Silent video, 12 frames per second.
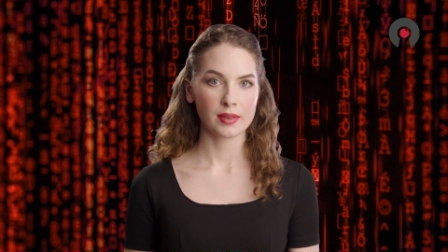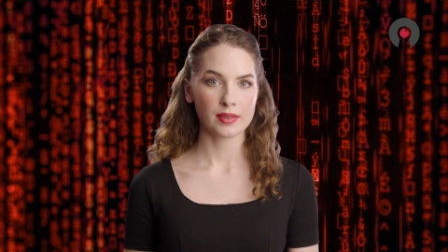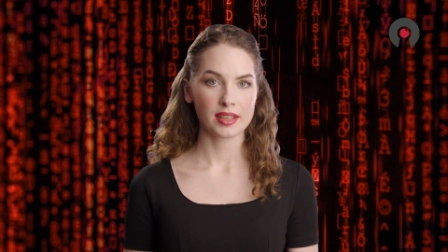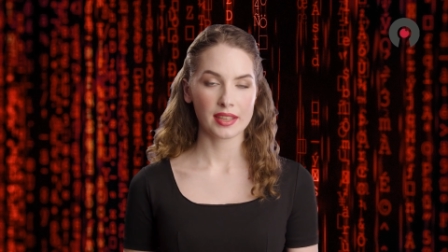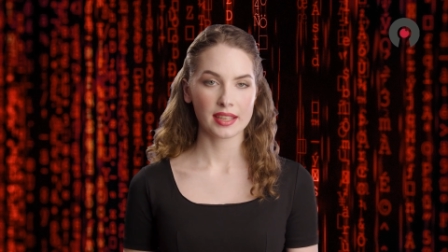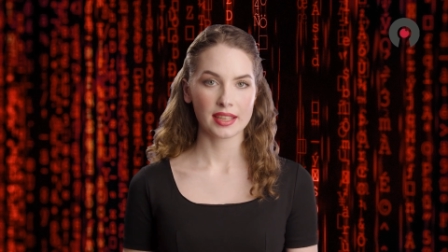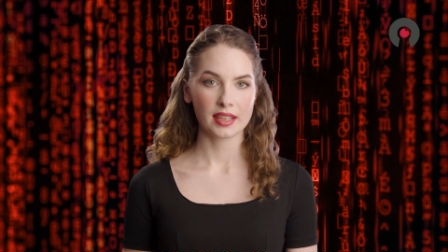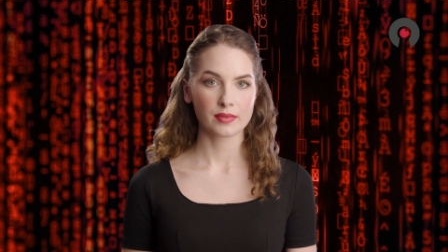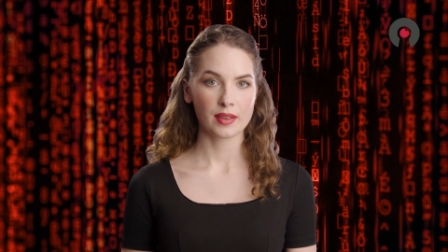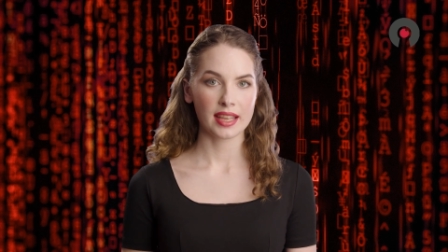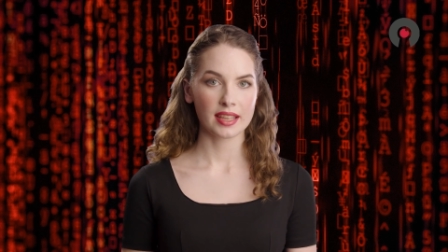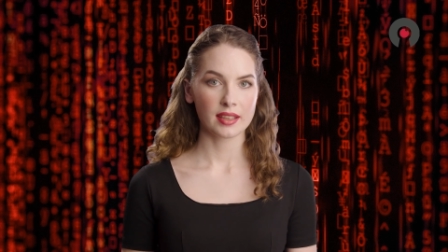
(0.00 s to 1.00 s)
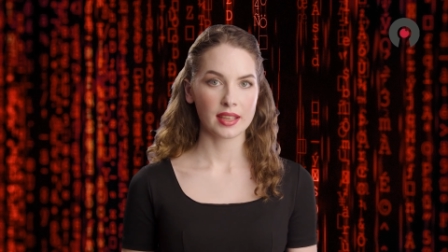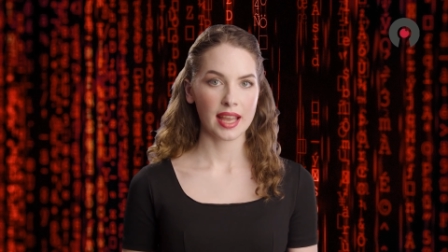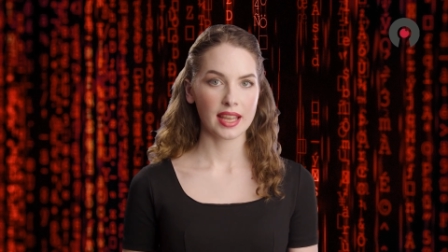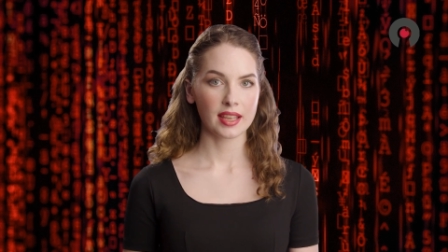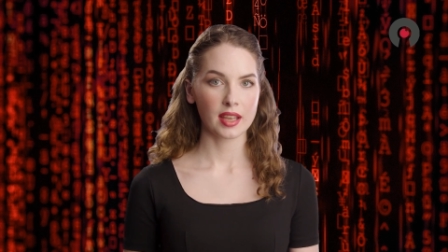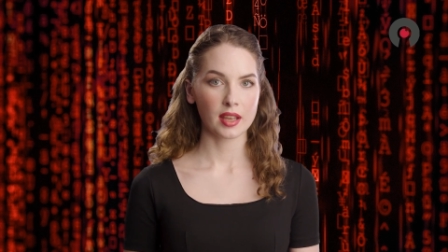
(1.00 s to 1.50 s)
that businesses face
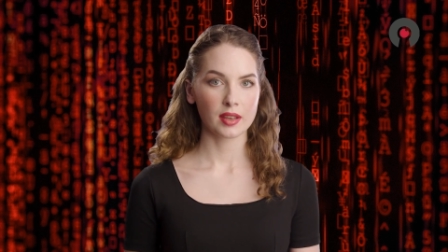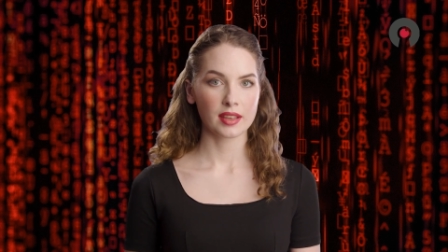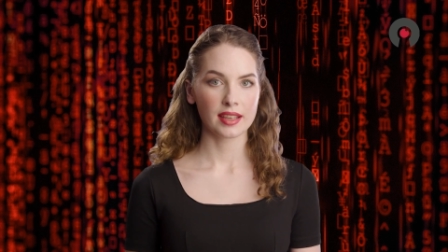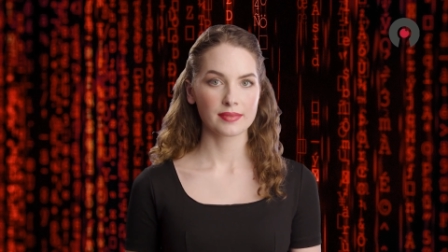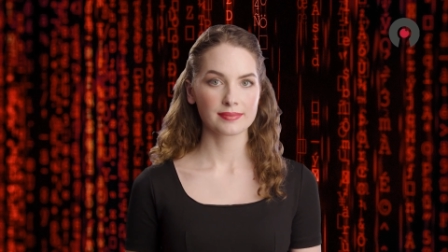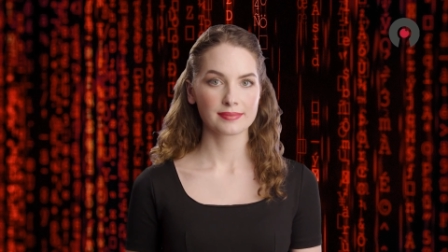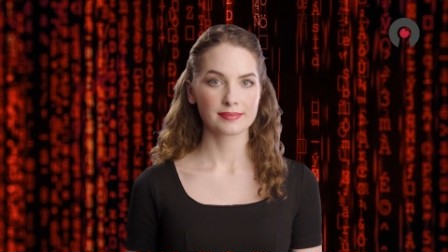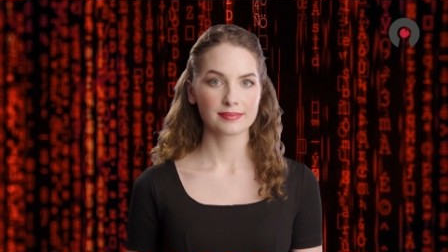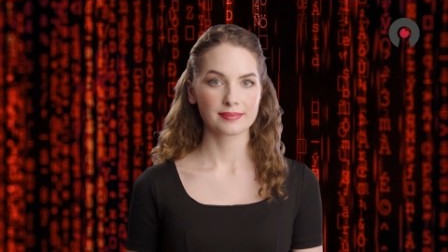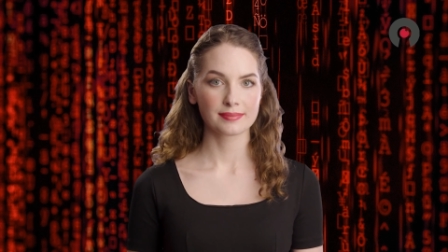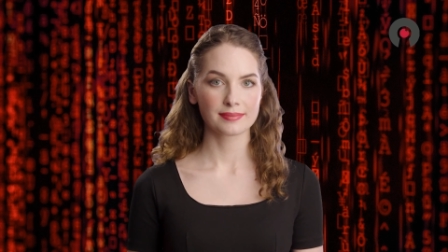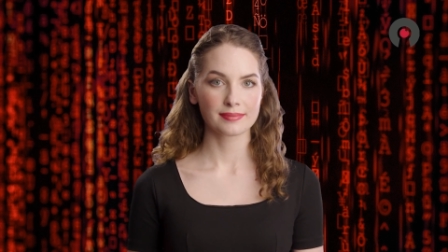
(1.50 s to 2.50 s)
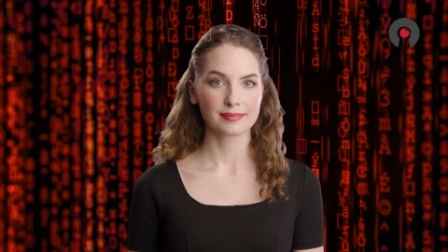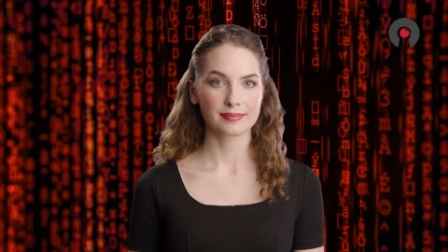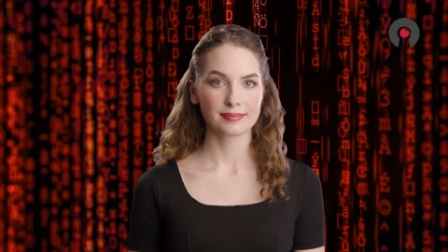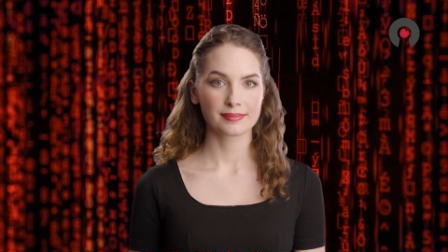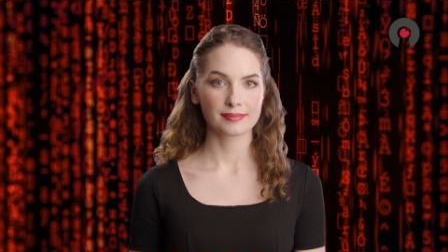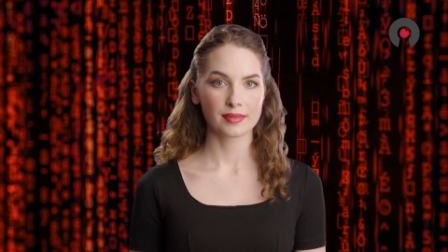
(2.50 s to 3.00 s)
today include
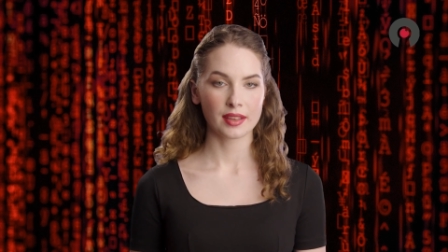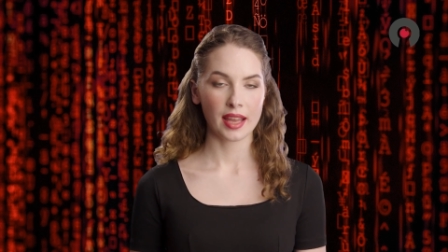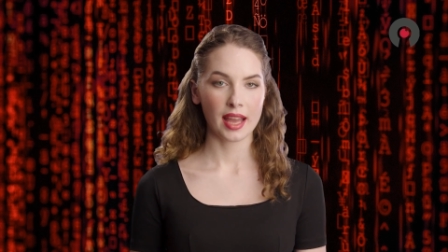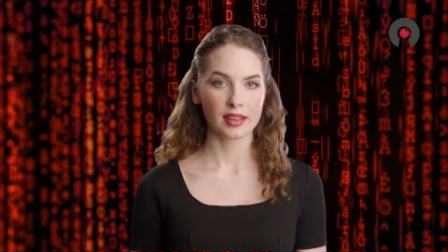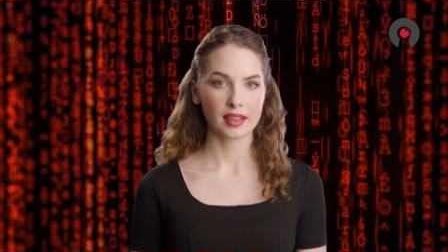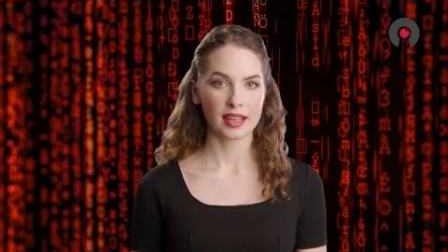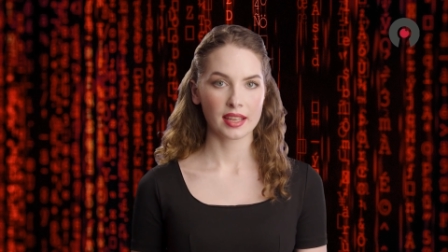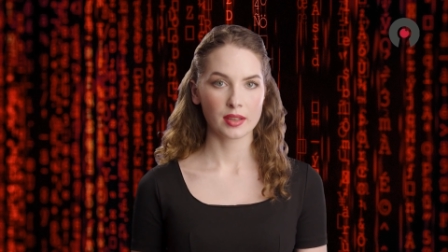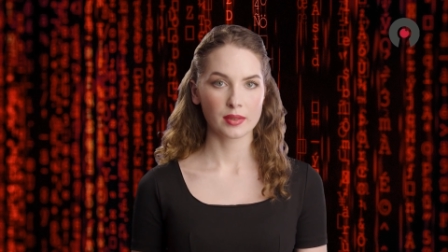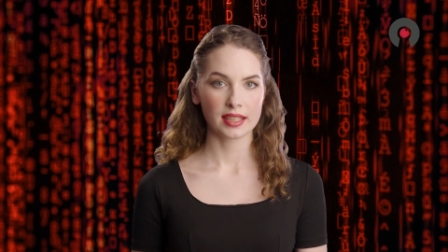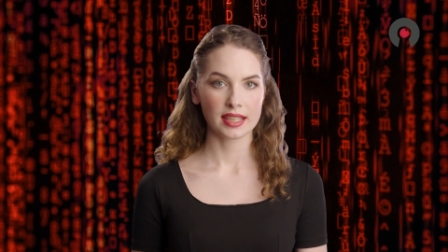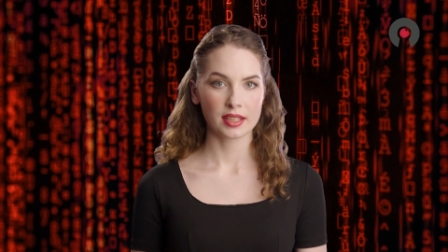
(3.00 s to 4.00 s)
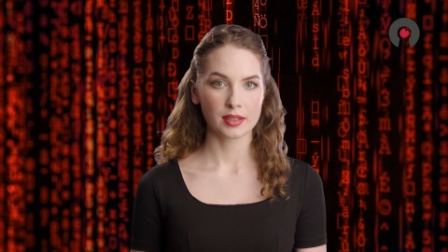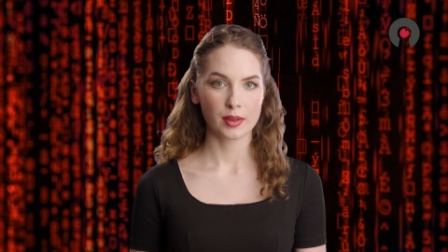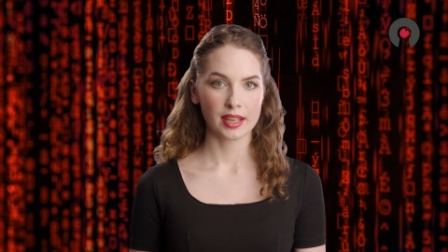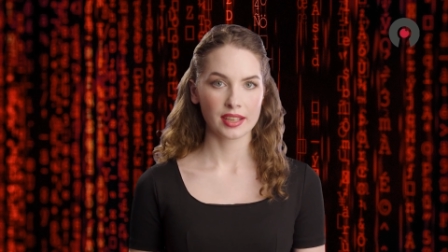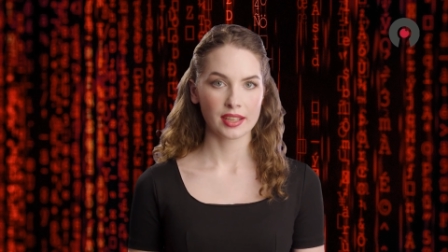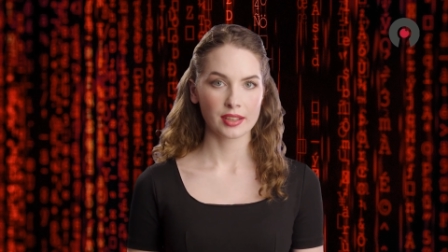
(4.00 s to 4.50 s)
cybersecurity
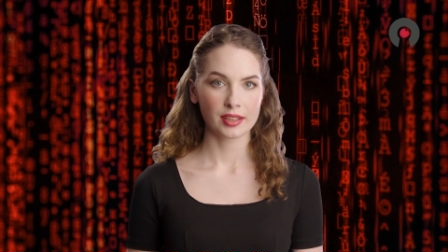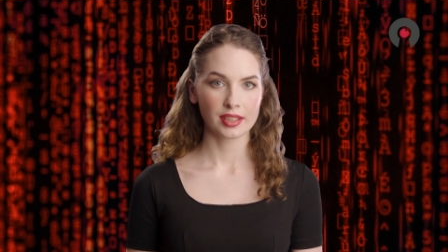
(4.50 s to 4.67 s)
threats.